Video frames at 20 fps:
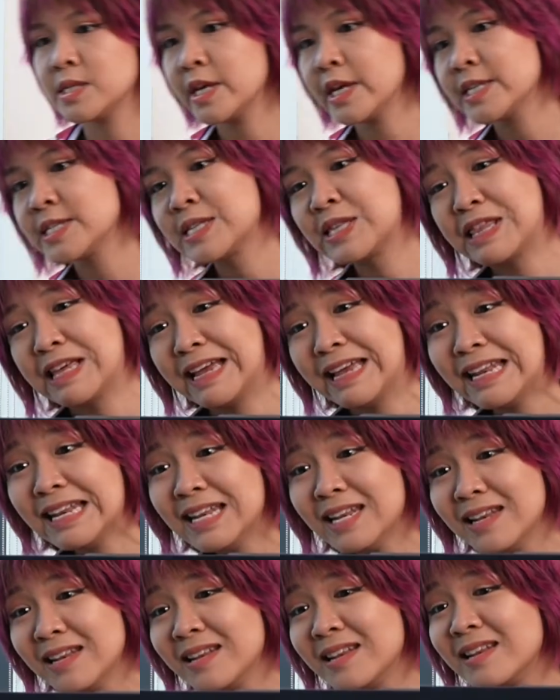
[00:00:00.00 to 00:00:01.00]
It's thin?
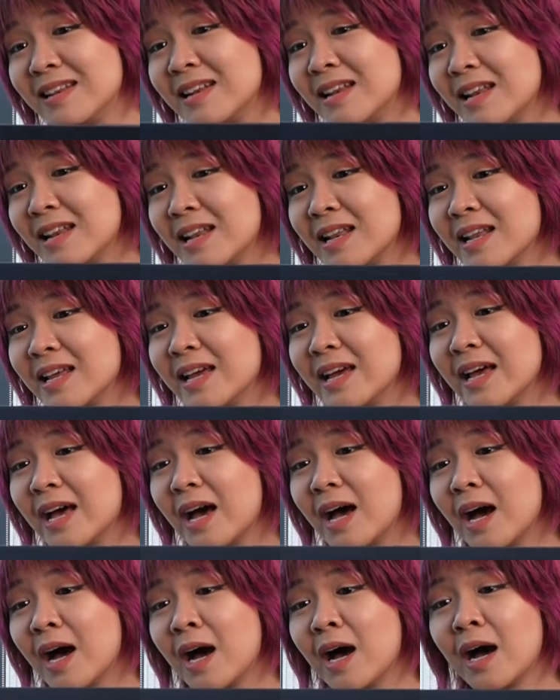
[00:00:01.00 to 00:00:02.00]

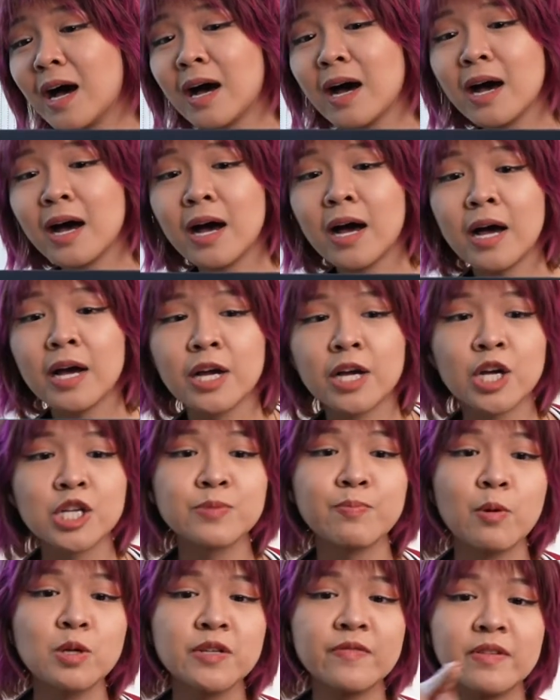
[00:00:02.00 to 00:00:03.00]
Because
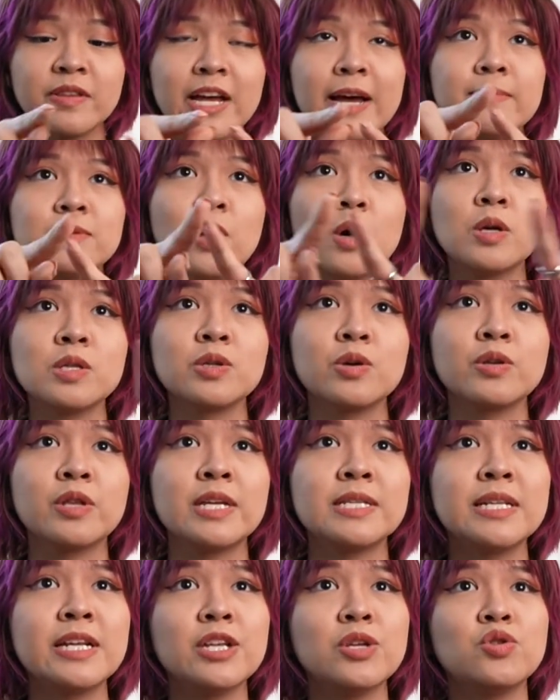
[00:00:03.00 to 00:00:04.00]
most of the times also,
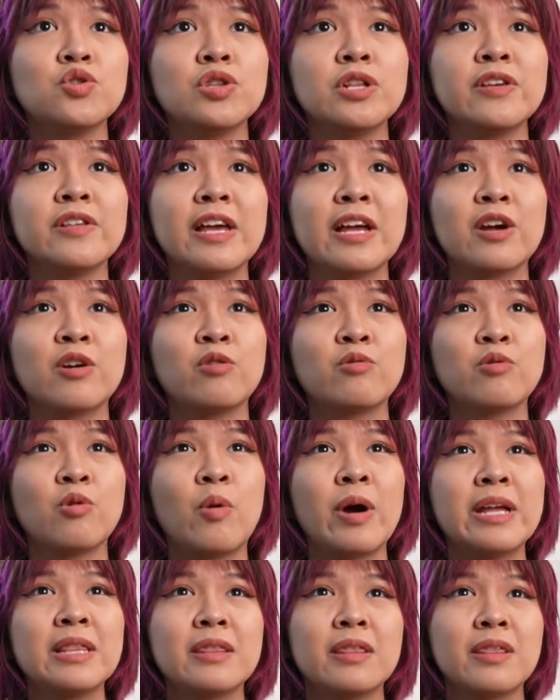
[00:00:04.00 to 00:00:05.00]
isn't it usually like
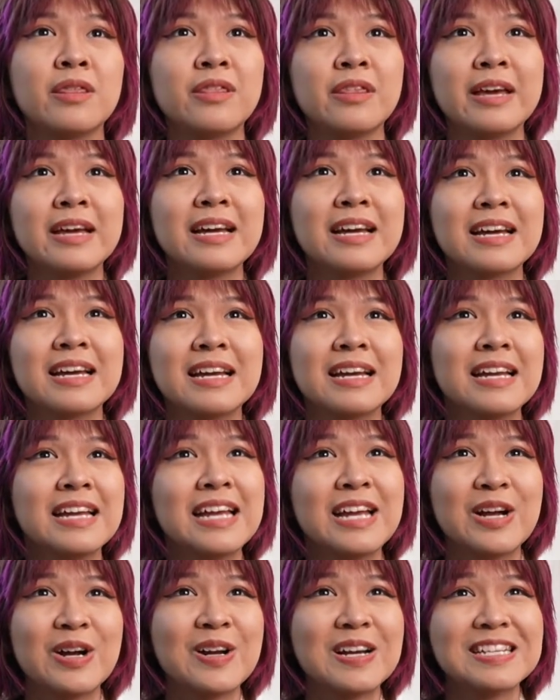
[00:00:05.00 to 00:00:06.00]
quite thick
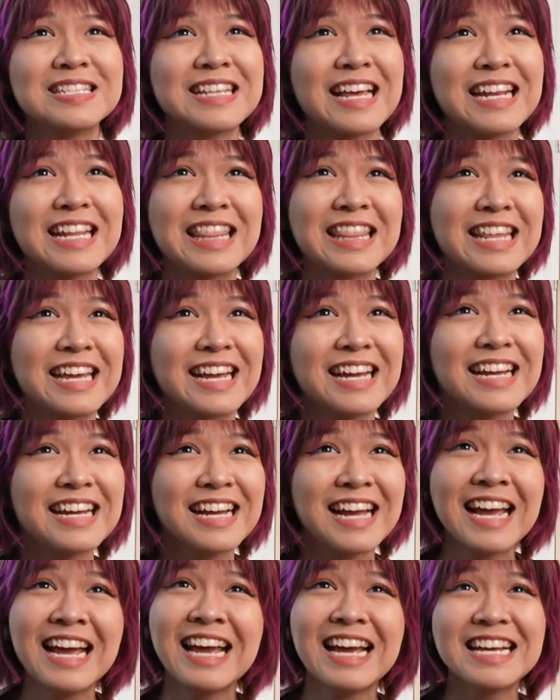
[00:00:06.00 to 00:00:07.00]
here? Is that a thing?
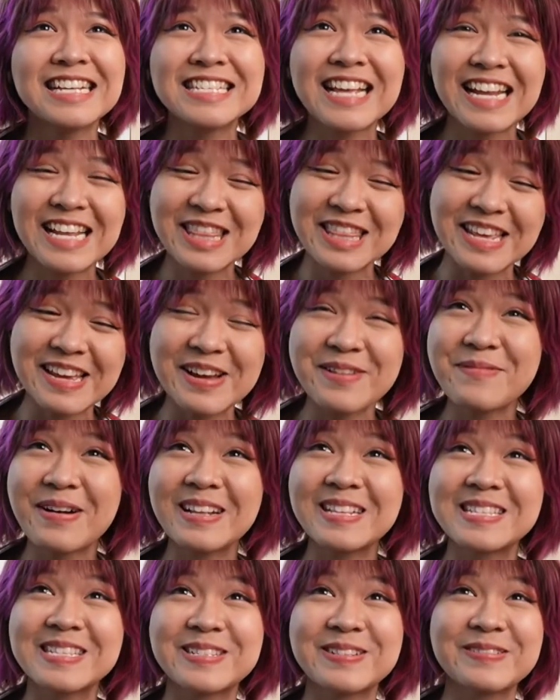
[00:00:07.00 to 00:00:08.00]
Is that a thing
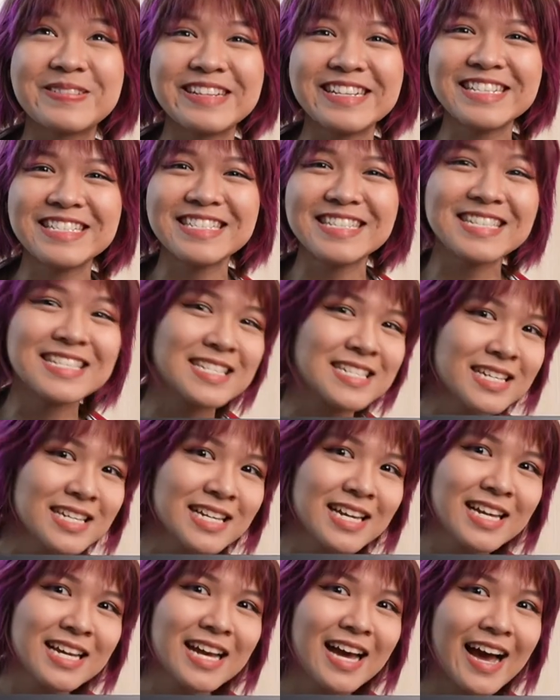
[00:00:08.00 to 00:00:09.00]
about screens?
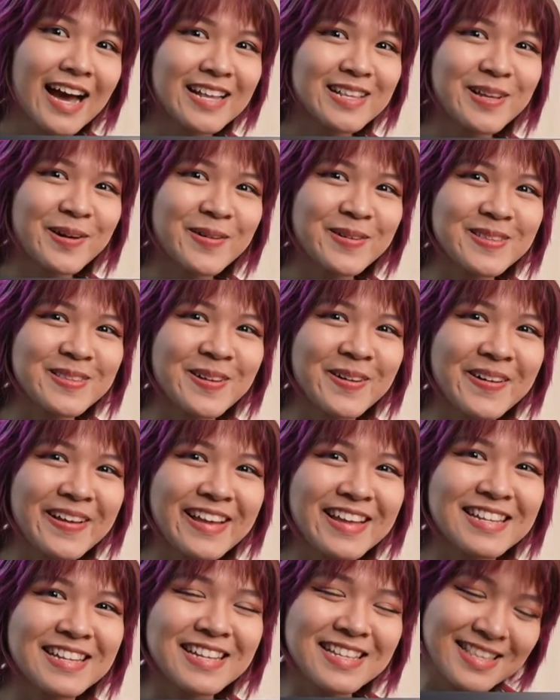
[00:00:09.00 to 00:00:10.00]
I don't know
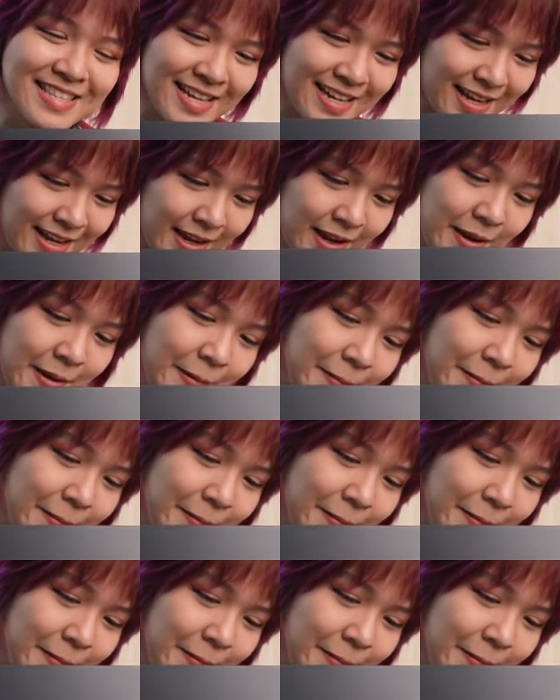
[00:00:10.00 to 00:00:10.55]
anything.